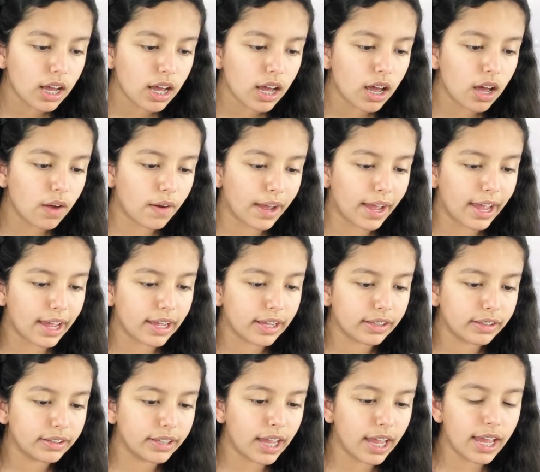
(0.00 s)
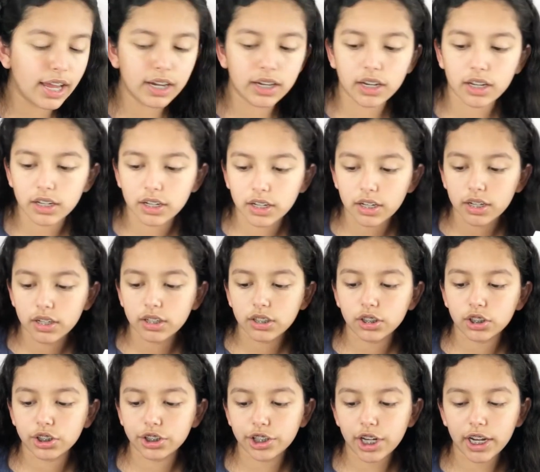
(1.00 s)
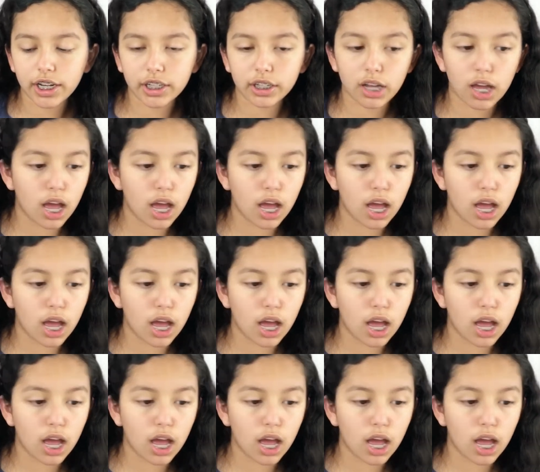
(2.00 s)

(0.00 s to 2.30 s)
Okay, then shake